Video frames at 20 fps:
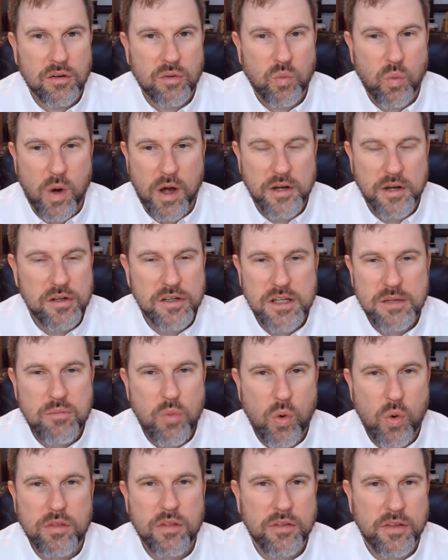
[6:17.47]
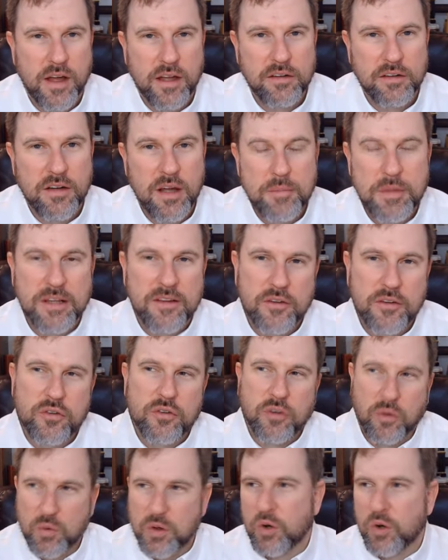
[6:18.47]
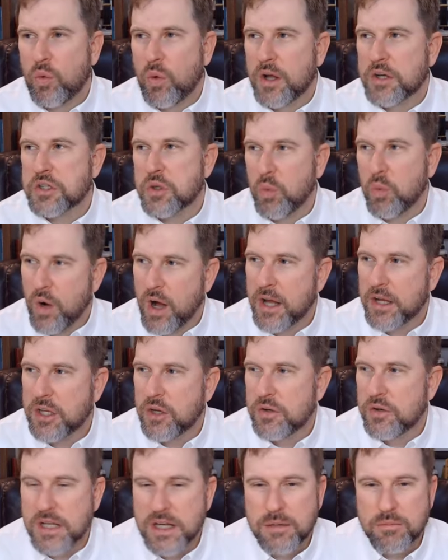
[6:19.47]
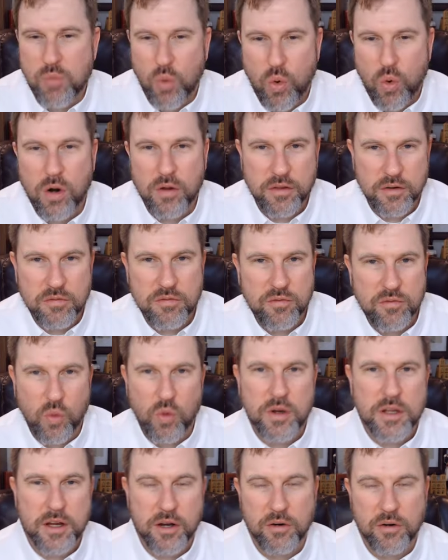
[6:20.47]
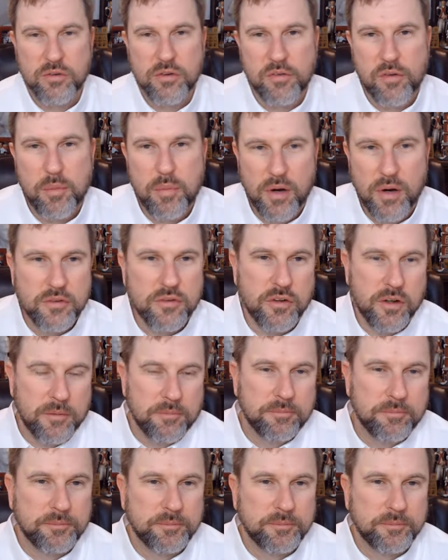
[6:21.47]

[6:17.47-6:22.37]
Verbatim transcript: Why do you need more than that? I mean, this is a real question. Why do you need more than 4 years of a president?